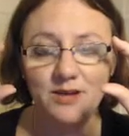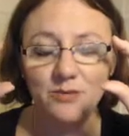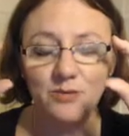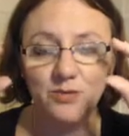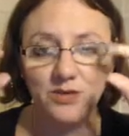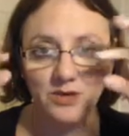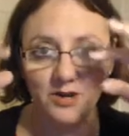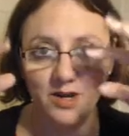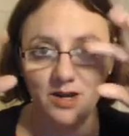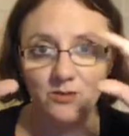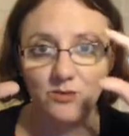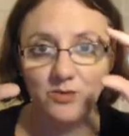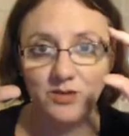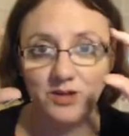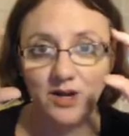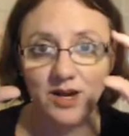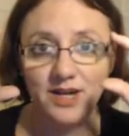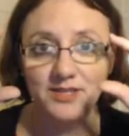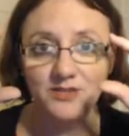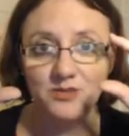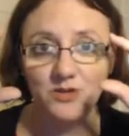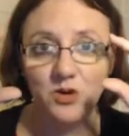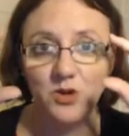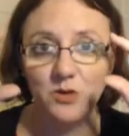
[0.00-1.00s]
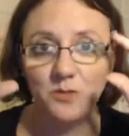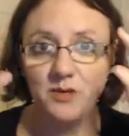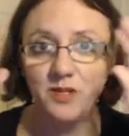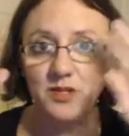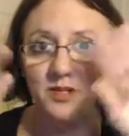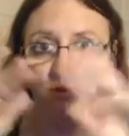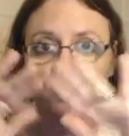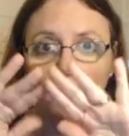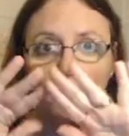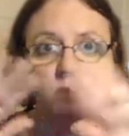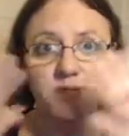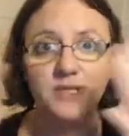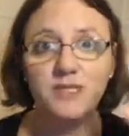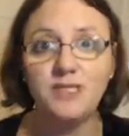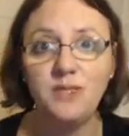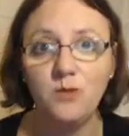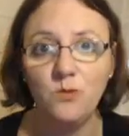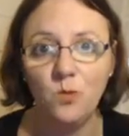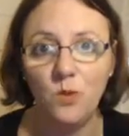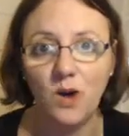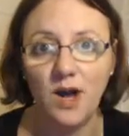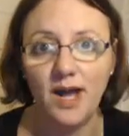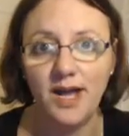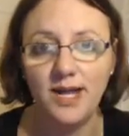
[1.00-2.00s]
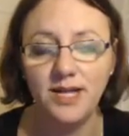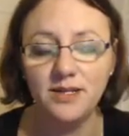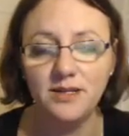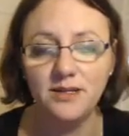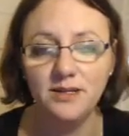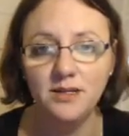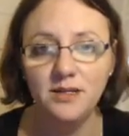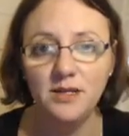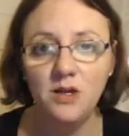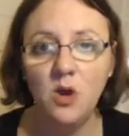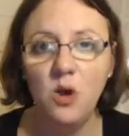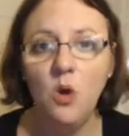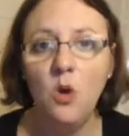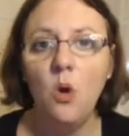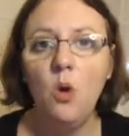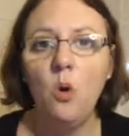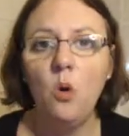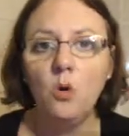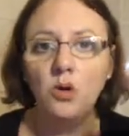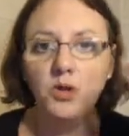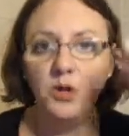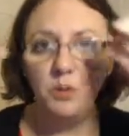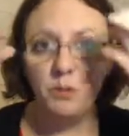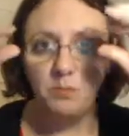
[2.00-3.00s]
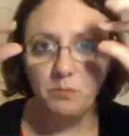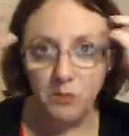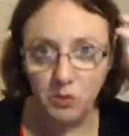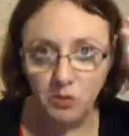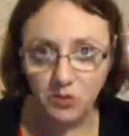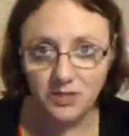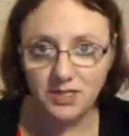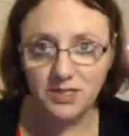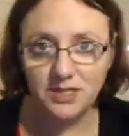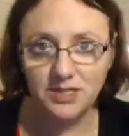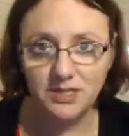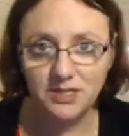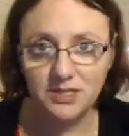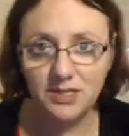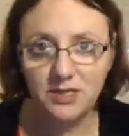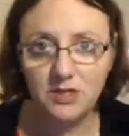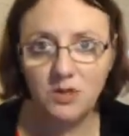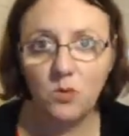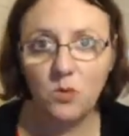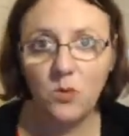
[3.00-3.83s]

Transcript: when their eyes are open, and you only see white, or you mostly see the